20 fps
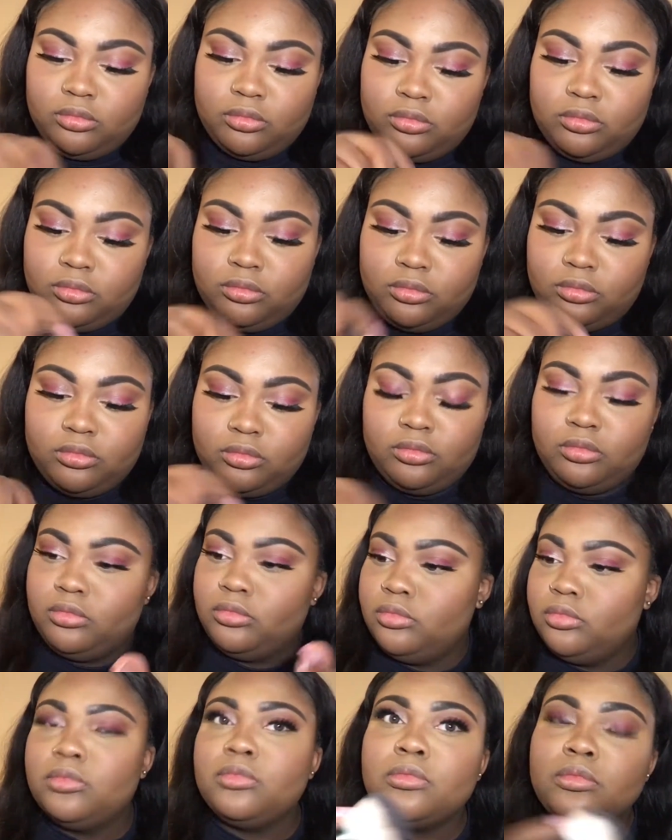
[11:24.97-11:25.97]
by
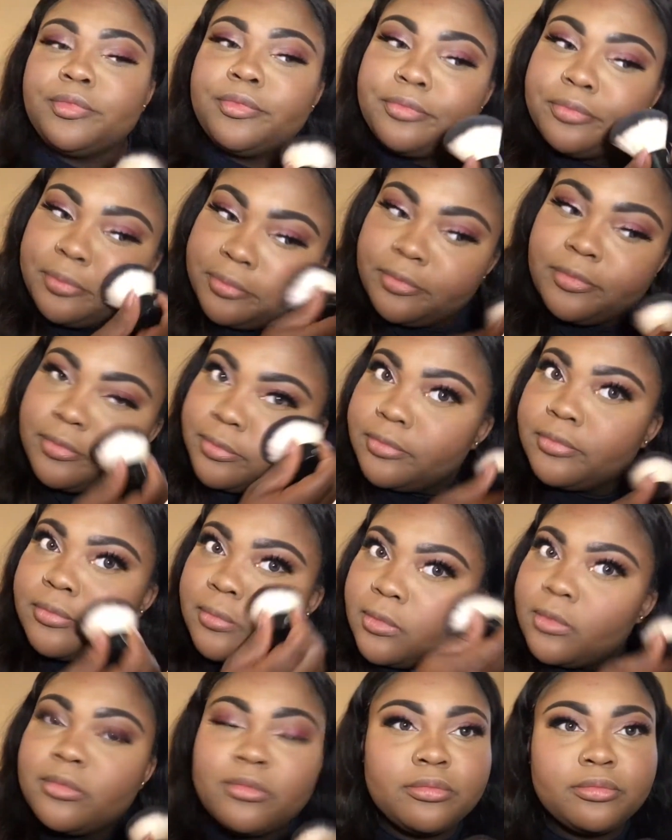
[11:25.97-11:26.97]
Tarte, and I got
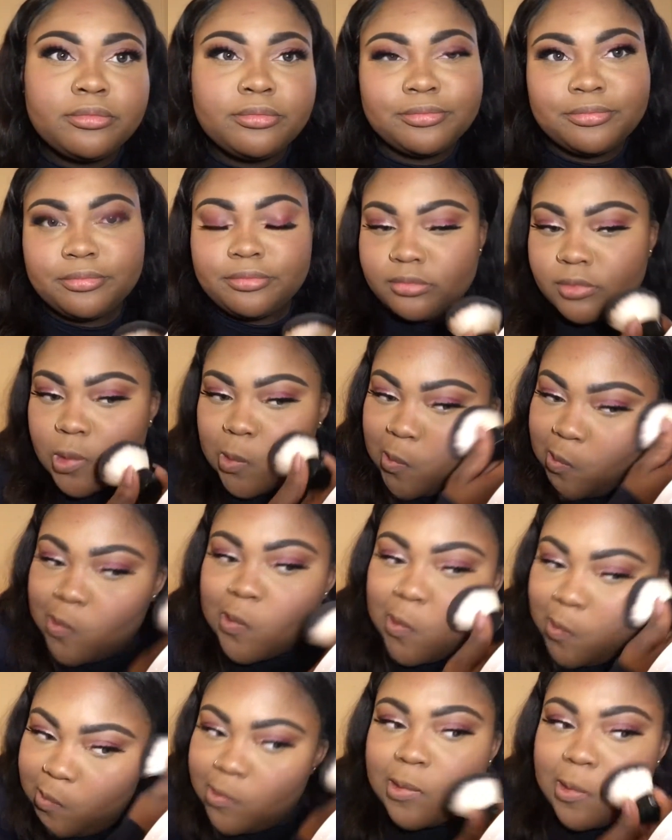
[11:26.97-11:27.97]
it in one of my
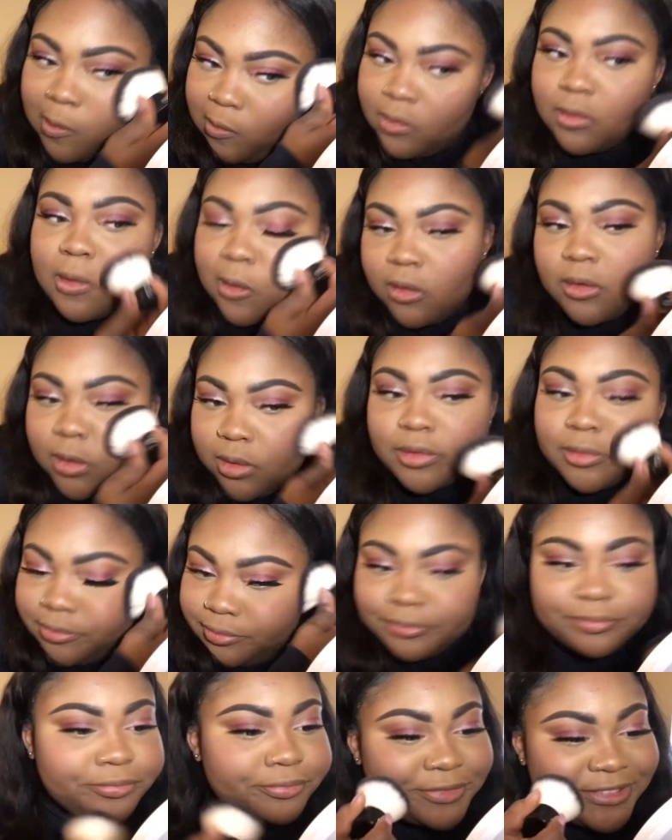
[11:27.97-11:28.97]
Sephora gift
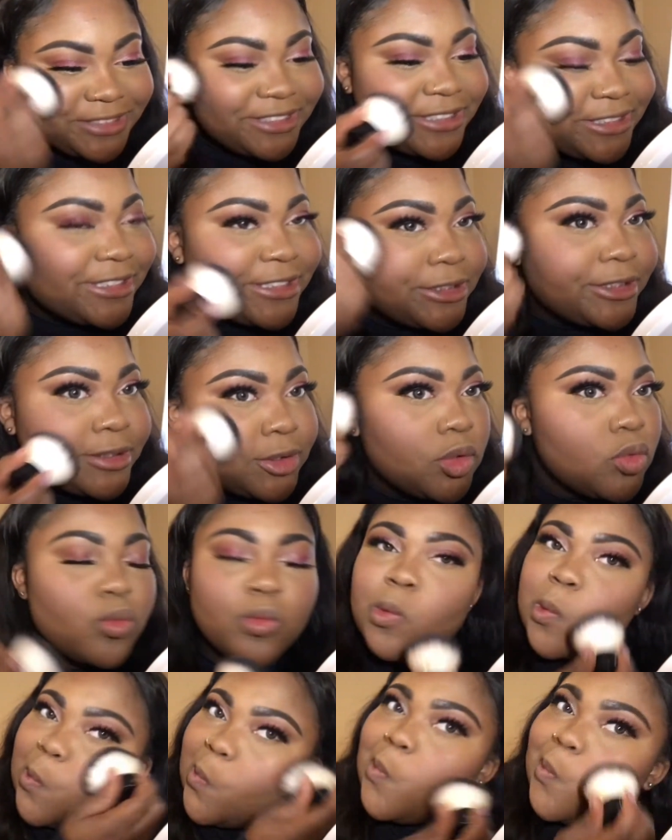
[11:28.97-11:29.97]
bags, and I was just
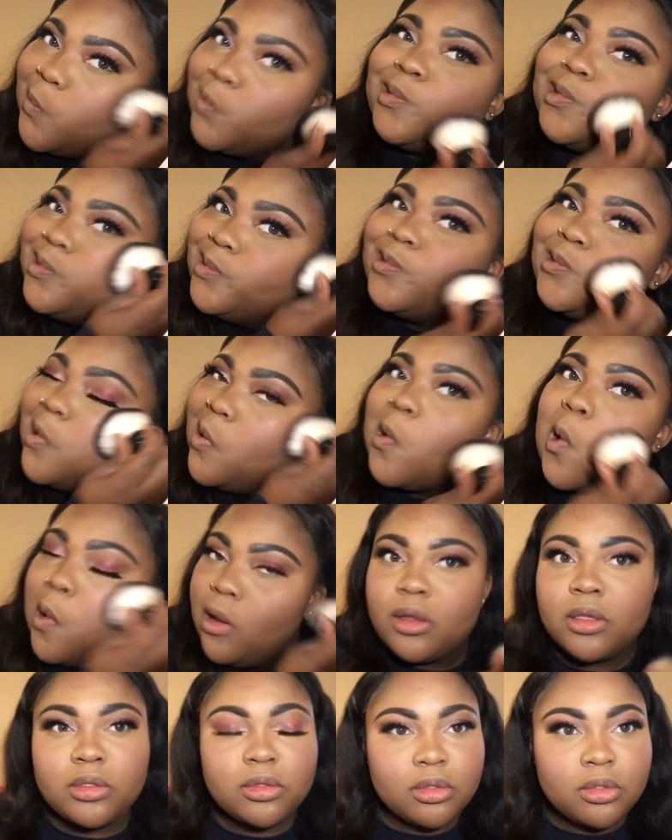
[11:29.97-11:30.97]
trying it out. I actually don't
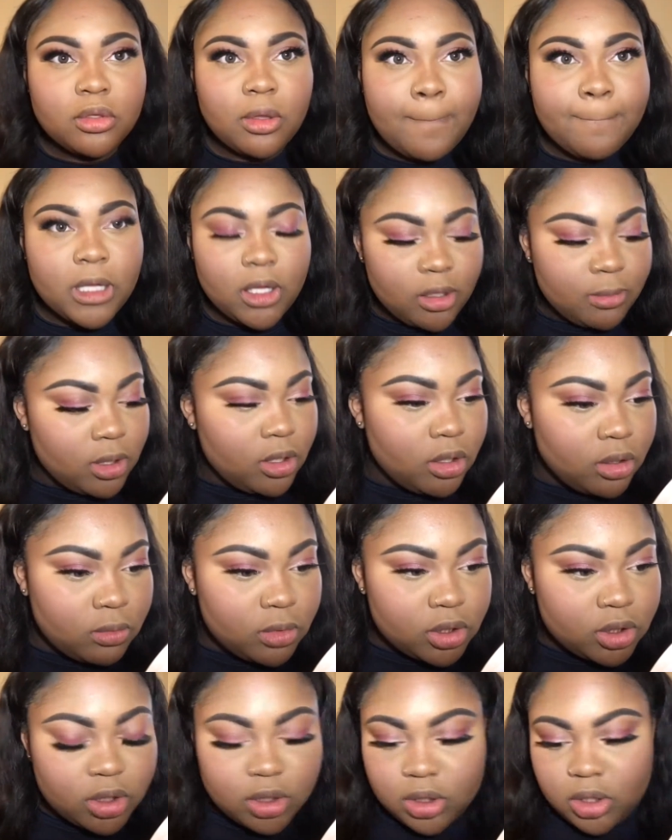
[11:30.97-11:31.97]
wear blush a lot, but I was
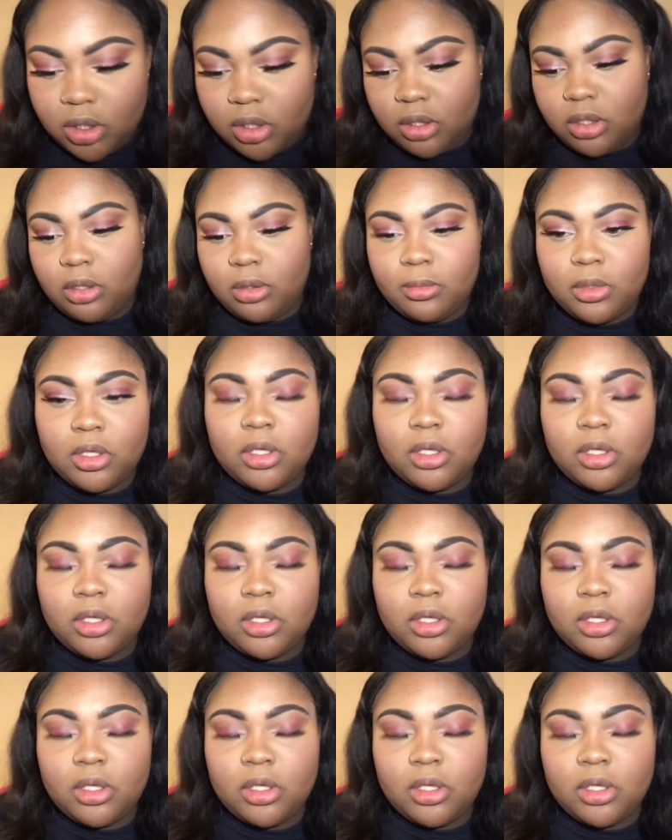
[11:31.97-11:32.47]
just trying it out